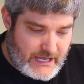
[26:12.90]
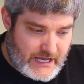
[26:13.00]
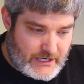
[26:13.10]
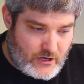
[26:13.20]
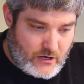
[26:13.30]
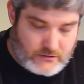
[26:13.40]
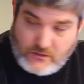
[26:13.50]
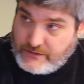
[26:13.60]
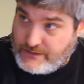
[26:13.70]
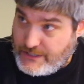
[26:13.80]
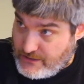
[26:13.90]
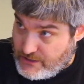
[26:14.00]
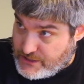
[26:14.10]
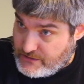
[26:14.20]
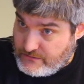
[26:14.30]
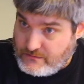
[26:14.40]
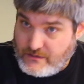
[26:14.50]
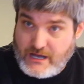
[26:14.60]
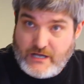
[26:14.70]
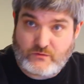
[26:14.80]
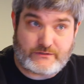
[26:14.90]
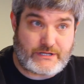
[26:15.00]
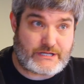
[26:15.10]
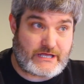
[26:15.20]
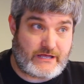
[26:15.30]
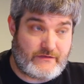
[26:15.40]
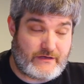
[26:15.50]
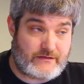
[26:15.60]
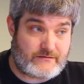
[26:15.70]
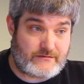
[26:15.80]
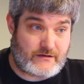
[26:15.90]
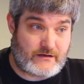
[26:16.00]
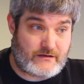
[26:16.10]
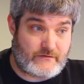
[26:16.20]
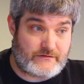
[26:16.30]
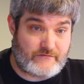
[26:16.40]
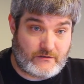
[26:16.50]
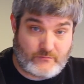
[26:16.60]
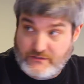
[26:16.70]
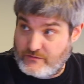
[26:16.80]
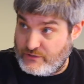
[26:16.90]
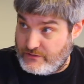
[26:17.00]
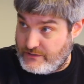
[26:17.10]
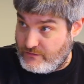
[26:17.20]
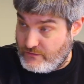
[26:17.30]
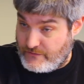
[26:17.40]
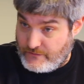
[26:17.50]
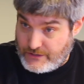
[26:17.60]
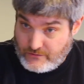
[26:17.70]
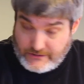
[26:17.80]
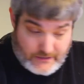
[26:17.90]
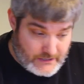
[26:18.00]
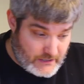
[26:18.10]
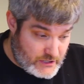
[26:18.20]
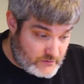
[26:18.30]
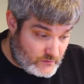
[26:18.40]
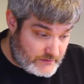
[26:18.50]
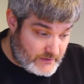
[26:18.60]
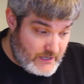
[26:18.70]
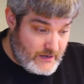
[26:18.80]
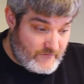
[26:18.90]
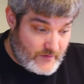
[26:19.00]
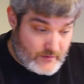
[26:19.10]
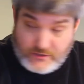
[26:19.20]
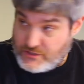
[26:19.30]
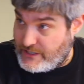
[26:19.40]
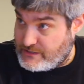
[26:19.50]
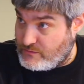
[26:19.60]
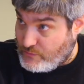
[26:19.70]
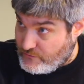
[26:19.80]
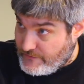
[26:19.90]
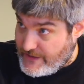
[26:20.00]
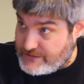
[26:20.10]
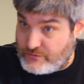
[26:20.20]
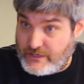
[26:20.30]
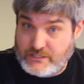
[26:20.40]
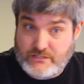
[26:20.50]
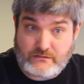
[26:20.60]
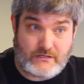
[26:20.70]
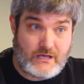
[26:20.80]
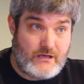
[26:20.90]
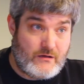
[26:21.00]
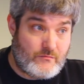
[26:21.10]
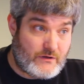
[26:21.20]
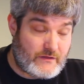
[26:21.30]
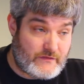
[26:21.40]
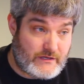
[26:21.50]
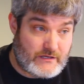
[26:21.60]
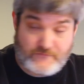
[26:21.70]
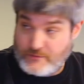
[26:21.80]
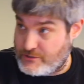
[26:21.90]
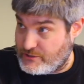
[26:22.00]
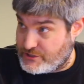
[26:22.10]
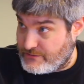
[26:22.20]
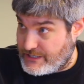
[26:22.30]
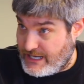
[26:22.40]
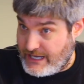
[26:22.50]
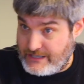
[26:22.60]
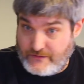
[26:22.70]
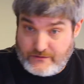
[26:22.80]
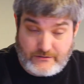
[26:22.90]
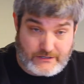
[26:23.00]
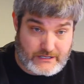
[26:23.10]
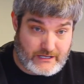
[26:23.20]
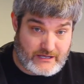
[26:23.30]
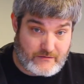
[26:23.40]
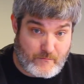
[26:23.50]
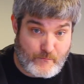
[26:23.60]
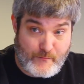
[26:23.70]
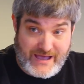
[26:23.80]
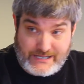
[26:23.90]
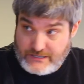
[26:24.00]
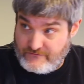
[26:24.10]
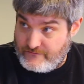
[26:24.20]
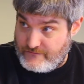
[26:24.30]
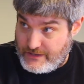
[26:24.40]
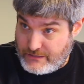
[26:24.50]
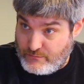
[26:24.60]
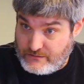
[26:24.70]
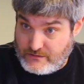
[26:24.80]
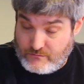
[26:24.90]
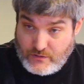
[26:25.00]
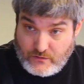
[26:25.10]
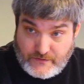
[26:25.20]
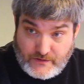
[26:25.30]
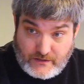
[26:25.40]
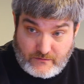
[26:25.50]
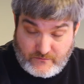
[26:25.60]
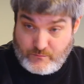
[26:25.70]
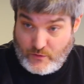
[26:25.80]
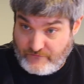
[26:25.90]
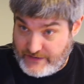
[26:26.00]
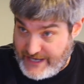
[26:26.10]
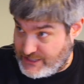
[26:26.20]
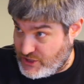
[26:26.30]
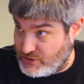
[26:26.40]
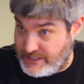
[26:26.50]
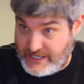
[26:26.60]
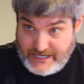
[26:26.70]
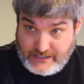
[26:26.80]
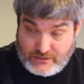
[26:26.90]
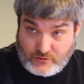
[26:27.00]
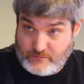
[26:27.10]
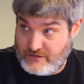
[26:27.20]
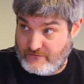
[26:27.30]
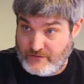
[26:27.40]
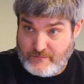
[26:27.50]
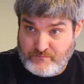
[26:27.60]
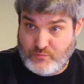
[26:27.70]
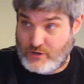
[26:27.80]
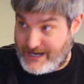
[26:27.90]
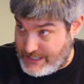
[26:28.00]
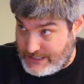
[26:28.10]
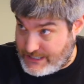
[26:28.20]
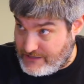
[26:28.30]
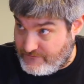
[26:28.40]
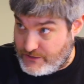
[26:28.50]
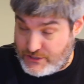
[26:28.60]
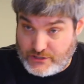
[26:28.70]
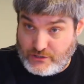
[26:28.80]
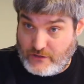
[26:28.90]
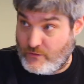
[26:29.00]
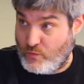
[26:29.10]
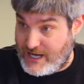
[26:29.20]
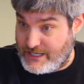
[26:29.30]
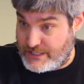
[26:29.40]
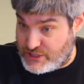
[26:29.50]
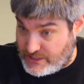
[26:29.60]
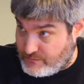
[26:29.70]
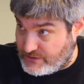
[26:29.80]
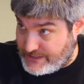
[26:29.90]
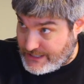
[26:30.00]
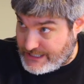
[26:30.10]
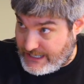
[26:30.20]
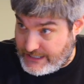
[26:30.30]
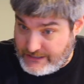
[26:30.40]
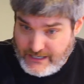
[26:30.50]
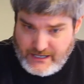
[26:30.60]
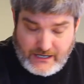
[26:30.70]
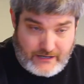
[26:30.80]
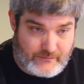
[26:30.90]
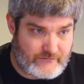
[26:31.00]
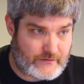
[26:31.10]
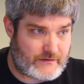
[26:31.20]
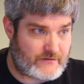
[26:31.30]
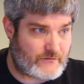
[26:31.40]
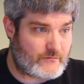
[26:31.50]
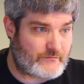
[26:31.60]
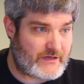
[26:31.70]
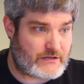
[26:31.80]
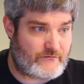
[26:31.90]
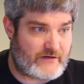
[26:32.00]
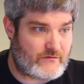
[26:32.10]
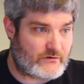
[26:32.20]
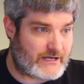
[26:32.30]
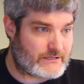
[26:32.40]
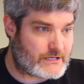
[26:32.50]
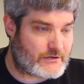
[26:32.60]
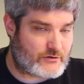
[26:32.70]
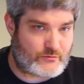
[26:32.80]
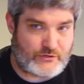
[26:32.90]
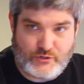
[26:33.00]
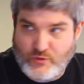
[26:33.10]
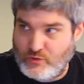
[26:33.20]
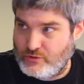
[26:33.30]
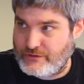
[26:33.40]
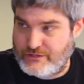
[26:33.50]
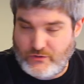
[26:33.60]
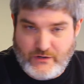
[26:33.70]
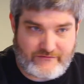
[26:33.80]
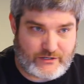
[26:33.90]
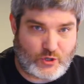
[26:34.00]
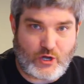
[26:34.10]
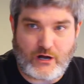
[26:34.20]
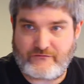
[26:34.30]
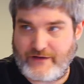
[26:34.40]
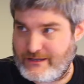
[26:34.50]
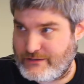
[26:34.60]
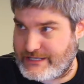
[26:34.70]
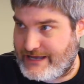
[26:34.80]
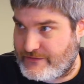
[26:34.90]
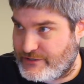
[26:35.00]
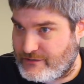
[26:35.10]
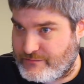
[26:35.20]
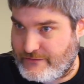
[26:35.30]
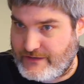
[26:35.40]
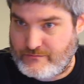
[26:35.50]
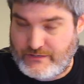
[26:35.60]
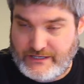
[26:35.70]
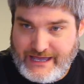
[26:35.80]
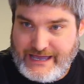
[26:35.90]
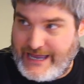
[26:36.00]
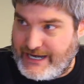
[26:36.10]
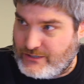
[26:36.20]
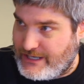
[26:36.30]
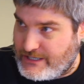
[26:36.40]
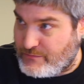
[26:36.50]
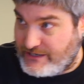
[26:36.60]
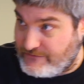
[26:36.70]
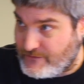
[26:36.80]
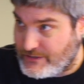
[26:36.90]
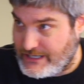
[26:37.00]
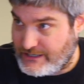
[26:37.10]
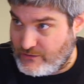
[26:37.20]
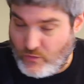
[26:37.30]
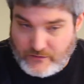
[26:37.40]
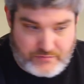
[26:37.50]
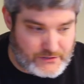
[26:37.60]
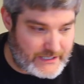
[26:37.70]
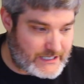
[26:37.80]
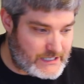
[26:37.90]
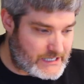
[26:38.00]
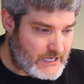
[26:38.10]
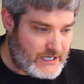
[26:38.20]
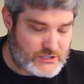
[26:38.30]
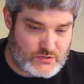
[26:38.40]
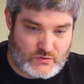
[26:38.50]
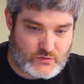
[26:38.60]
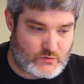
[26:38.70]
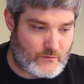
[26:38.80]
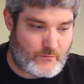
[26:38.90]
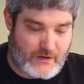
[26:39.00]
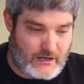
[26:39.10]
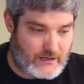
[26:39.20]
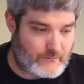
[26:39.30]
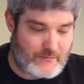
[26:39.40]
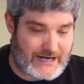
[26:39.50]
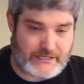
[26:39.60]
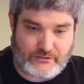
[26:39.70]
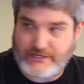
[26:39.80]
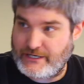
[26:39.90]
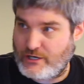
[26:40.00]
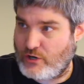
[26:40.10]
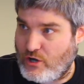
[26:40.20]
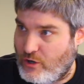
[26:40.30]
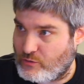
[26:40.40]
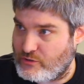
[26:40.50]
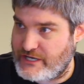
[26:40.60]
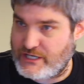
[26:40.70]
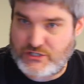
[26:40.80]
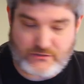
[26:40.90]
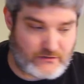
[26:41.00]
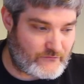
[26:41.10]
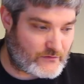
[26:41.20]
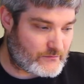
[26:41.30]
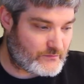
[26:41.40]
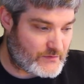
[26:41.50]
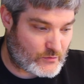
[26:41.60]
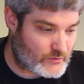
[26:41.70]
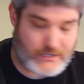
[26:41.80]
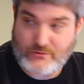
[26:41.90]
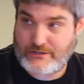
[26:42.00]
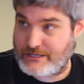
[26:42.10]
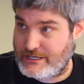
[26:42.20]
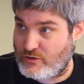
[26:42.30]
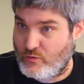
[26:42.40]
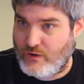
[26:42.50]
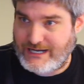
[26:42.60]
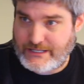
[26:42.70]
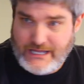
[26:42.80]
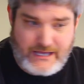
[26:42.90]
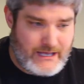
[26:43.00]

an ongoing discussion. I would say that uh, the development community within this organization would very much like to move in that direction. Mm-hmm. But the infrastructure side, there is a massive investment in both uh, both financially and in terms of process definition on sure. the WAS JWE side. Um, everything from X509 cert renewals to having log files gathered up so they can be analyzed by InfoSec in one place to uh, monitoring and on call rotations for resources uh-huh. in OWAS.